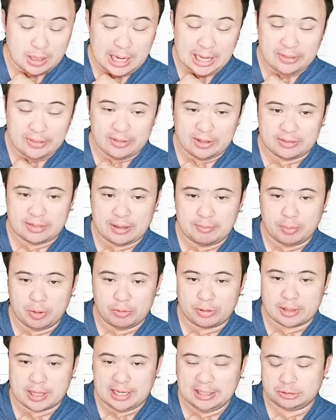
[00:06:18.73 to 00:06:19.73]
I think that
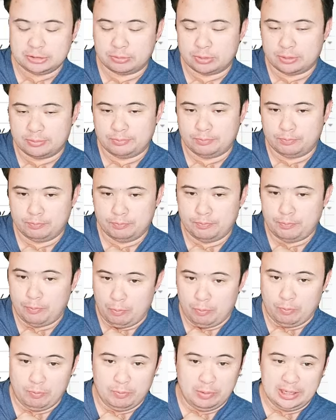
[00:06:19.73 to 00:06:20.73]
both guys were
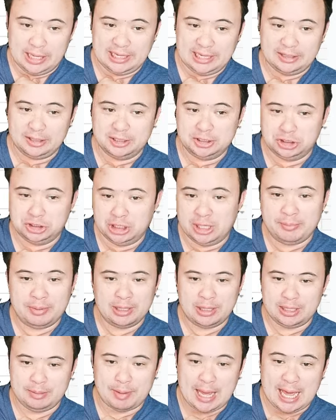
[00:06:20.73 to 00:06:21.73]
like
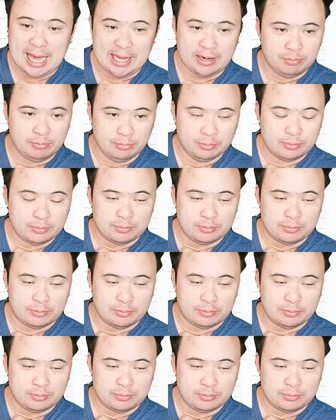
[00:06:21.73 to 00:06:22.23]
legitimately bad